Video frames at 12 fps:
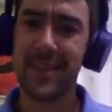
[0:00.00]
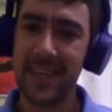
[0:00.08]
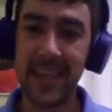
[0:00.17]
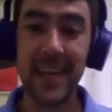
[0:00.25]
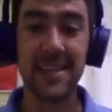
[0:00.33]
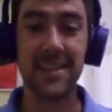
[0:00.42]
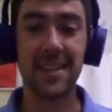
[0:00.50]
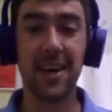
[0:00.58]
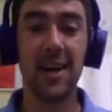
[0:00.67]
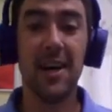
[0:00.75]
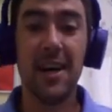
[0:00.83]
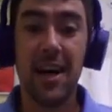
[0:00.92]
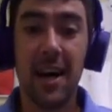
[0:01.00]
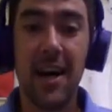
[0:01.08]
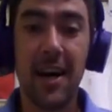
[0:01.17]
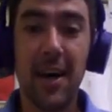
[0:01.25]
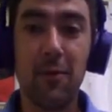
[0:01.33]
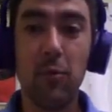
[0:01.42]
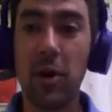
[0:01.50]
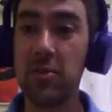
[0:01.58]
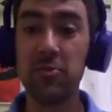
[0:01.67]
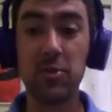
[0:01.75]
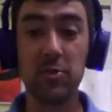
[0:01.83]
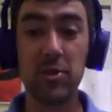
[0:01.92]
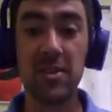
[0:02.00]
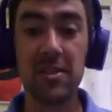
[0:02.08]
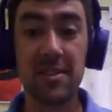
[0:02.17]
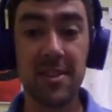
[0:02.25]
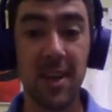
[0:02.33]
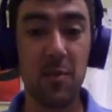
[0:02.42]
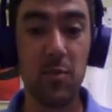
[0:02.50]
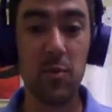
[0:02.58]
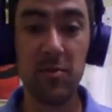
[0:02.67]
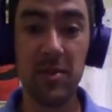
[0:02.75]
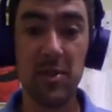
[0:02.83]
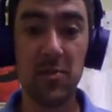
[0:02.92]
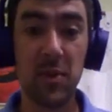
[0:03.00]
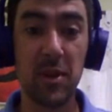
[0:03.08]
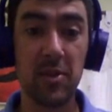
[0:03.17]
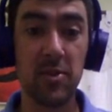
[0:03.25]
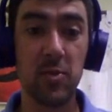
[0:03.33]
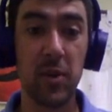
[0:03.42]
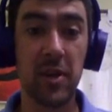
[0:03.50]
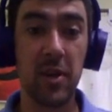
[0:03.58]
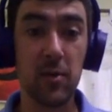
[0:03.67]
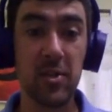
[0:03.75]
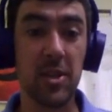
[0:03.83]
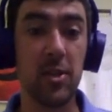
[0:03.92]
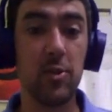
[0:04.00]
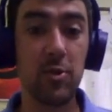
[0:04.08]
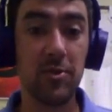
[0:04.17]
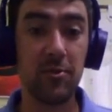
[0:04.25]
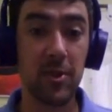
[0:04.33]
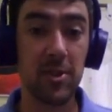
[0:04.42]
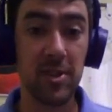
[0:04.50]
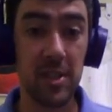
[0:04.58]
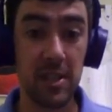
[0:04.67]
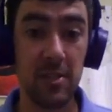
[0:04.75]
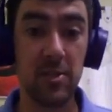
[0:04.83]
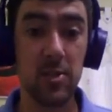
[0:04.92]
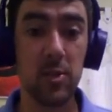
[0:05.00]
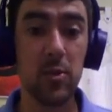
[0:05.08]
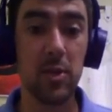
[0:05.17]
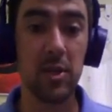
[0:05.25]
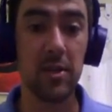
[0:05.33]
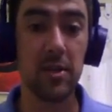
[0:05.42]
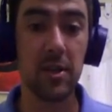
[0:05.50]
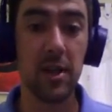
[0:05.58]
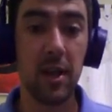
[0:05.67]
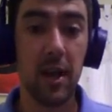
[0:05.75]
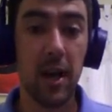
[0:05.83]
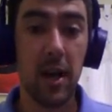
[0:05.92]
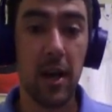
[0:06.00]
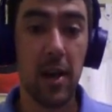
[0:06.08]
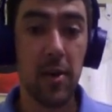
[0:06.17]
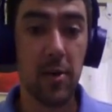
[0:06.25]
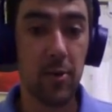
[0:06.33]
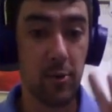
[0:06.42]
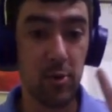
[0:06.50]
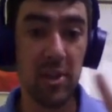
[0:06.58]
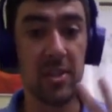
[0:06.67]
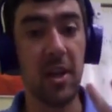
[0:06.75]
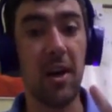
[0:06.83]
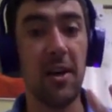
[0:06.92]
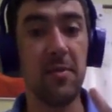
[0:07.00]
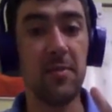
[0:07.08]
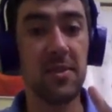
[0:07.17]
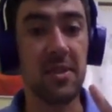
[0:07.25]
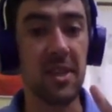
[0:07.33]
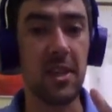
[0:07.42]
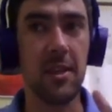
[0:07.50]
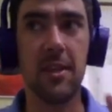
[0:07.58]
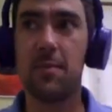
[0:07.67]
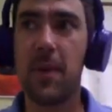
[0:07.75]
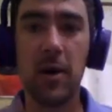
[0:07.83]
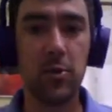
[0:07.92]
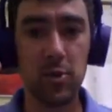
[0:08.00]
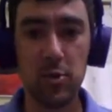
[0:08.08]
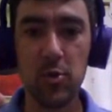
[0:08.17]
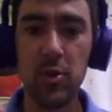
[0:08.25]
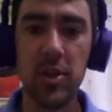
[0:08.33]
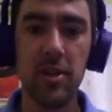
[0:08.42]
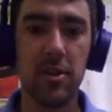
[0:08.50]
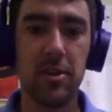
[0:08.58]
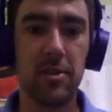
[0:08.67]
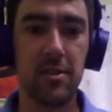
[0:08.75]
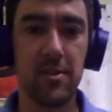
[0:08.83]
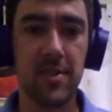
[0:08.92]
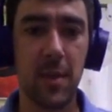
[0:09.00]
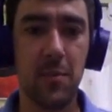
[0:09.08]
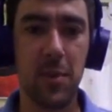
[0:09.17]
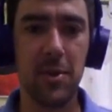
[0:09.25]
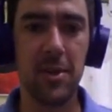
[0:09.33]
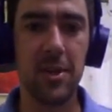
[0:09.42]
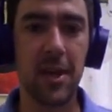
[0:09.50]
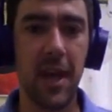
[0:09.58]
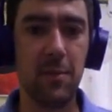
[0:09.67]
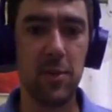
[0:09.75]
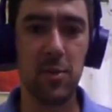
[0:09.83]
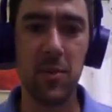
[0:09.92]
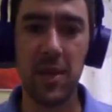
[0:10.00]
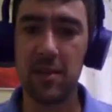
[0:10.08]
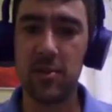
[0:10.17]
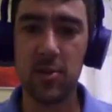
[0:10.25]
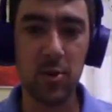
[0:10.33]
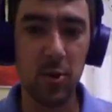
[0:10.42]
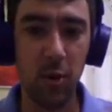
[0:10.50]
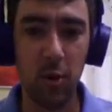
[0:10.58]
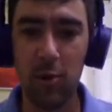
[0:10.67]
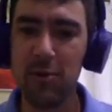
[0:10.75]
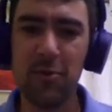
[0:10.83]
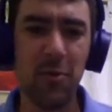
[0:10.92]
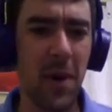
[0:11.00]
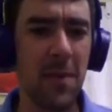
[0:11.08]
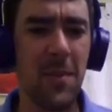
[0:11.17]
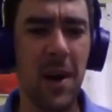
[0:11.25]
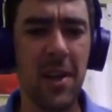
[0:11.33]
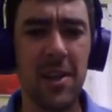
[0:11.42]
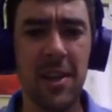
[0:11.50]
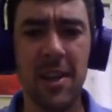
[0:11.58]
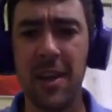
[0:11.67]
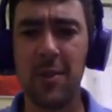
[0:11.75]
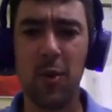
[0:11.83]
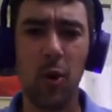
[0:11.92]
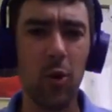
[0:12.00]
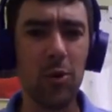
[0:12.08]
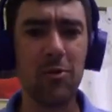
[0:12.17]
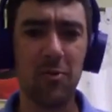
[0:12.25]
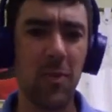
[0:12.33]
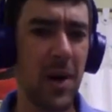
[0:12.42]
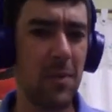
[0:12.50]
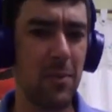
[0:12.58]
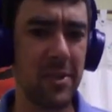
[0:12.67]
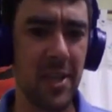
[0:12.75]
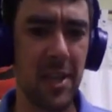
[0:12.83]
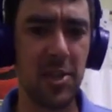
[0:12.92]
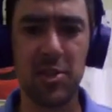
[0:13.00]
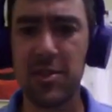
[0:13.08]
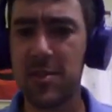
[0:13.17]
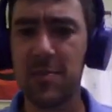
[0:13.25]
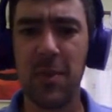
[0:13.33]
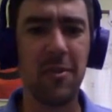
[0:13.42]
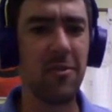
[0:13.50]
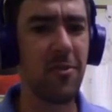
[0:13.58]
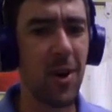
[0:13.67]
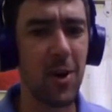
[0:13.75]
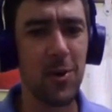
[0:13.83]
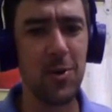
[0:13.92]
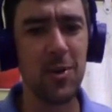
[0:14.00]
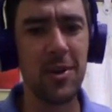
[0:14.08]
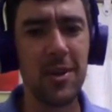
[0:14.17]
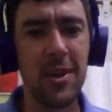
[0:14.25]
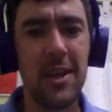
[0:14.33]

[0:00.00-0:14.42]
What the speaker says: yes, one of the reasons I moved is because when I was a university student, three times in about 2 years, somebody came to me and took all of my money and all of my possessions, my phone,